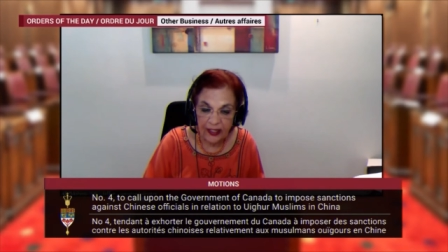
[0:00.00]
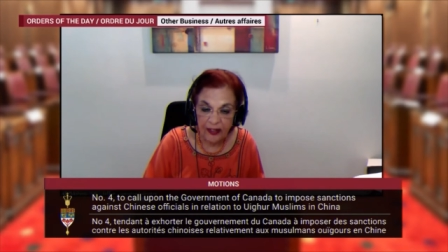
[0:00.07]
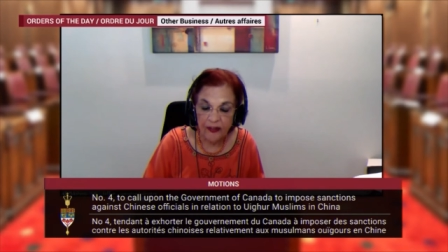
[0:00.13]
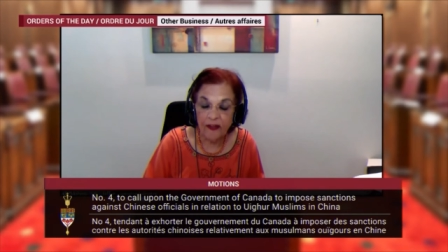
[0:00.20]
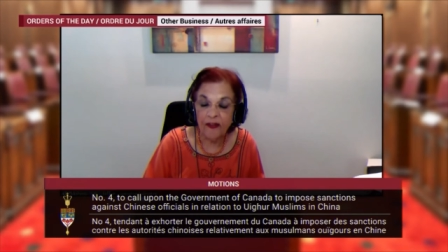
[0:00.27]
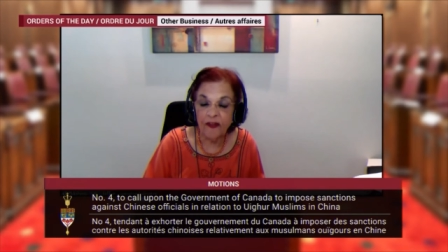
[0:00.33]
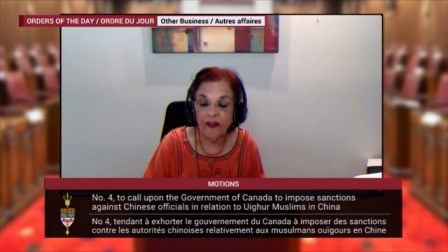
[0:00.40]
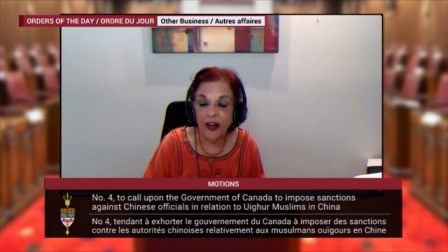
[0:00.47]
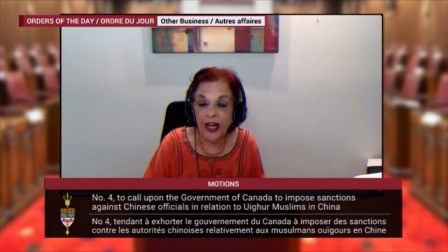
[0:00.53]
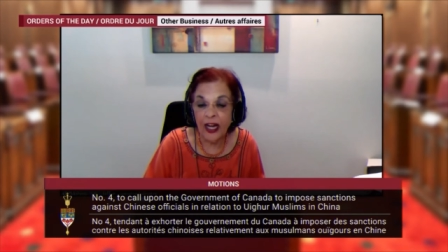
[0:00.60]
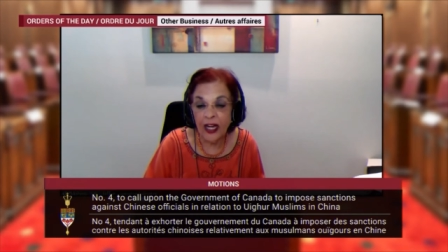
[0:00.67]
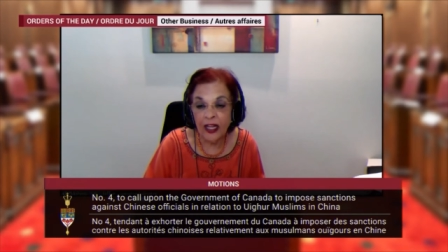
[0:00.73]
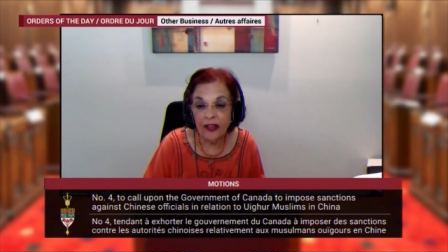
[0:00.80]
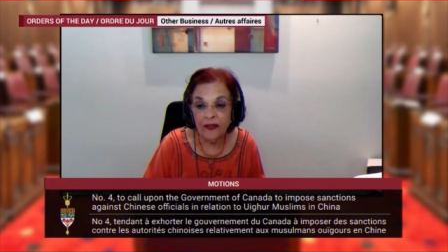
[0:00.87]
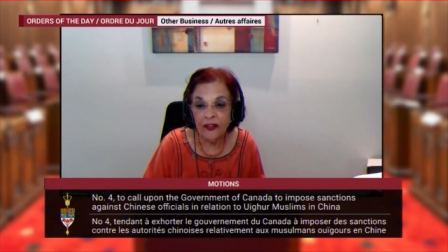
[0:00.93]

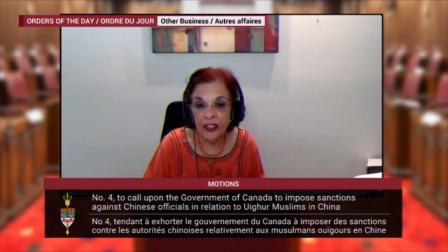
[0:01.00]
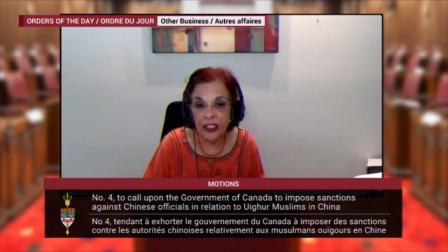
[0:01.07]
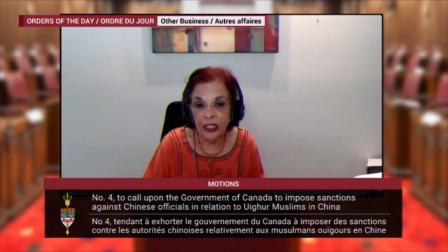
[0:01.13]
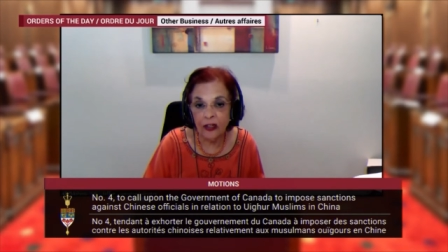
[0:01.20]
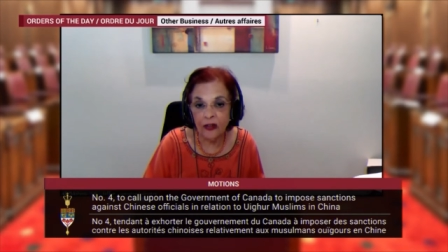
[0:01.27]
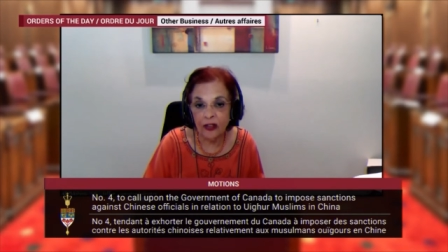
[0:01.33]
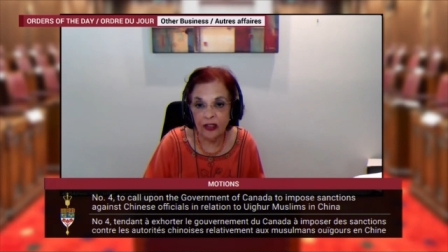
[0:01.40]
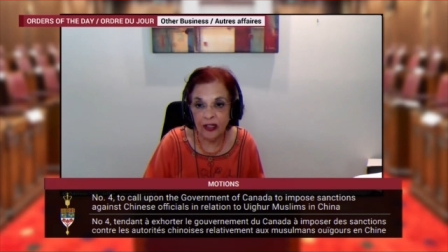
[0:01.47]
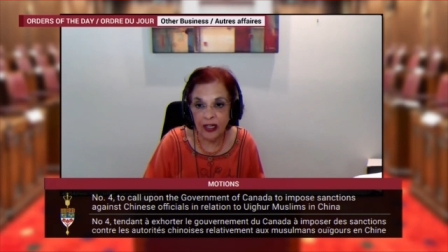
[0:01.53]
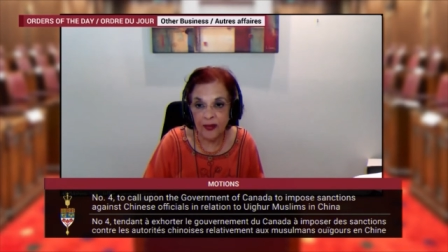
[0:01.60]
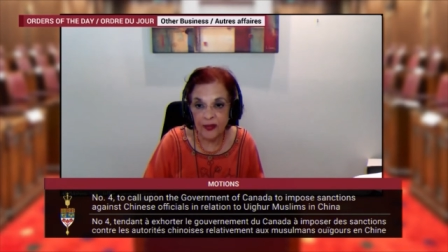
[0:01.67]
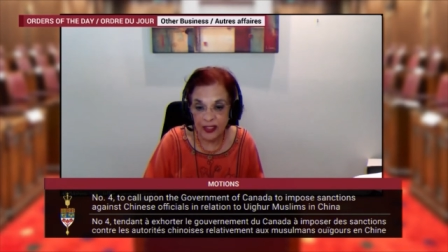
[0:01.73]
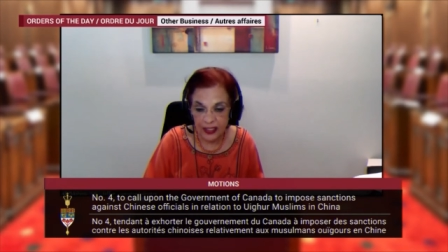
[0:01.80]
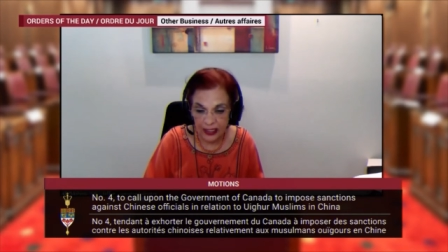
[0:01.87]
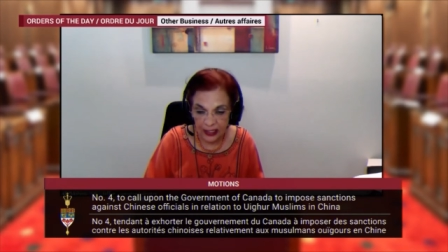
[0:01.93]
five
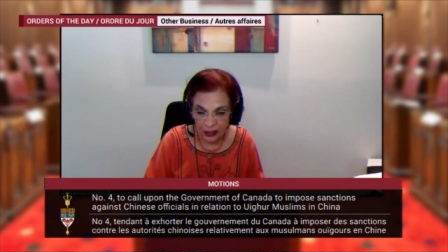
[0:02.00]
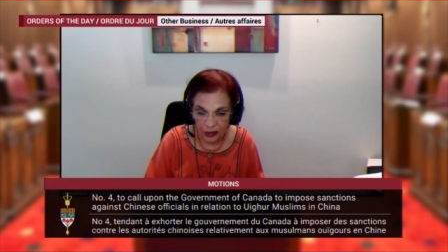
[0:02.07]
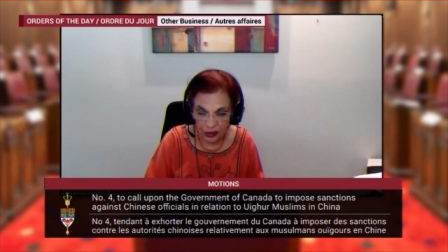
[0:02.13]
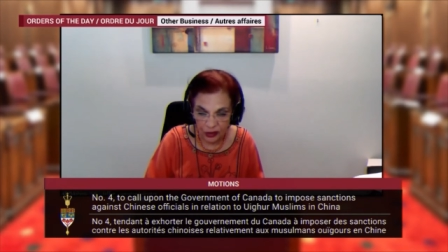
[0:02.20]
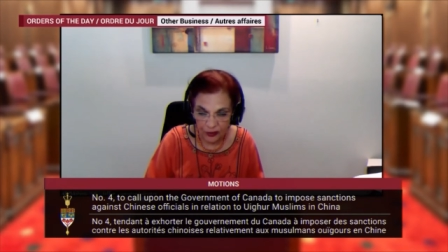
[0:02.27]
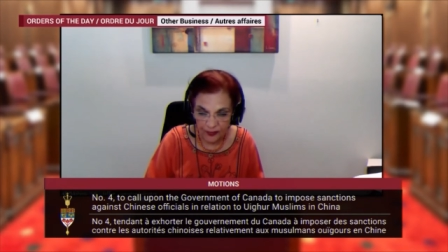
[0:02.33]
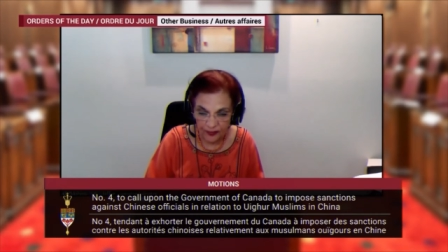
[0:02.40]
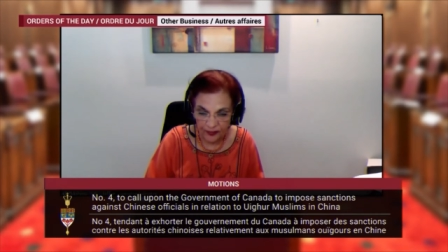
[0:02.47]
kilograms each.